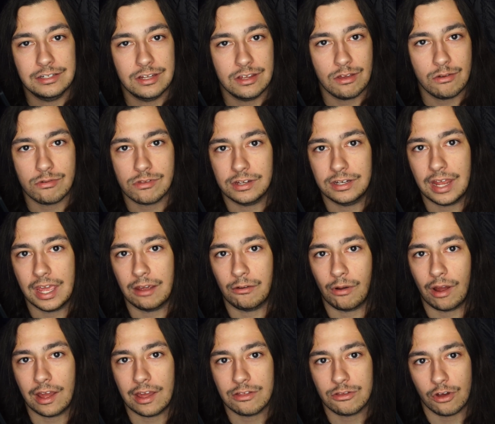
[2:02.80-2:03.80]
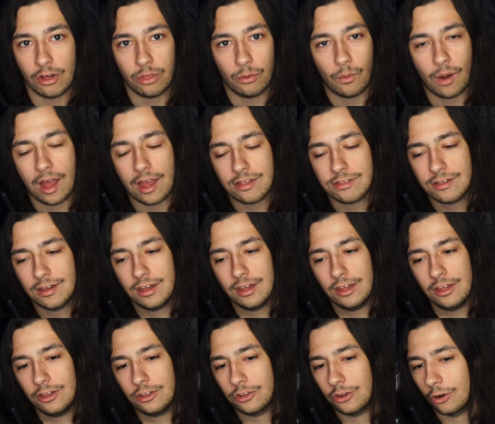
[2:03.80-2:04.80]
to use a date range, otherwise
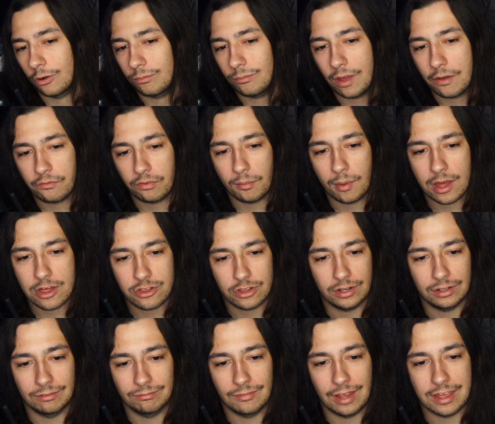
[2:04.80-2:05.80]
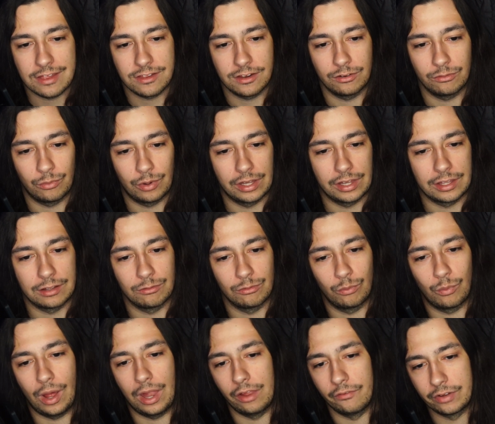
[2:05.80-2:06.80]
your information isn't really
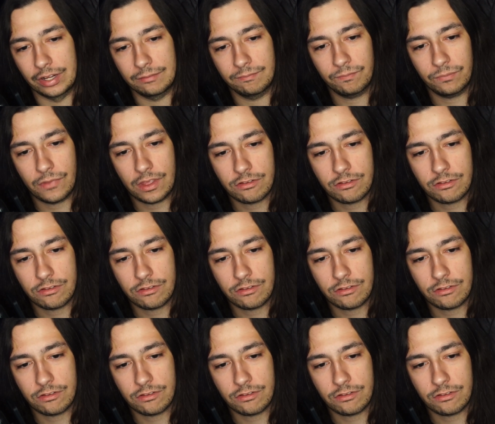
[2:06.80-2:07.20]
relevant.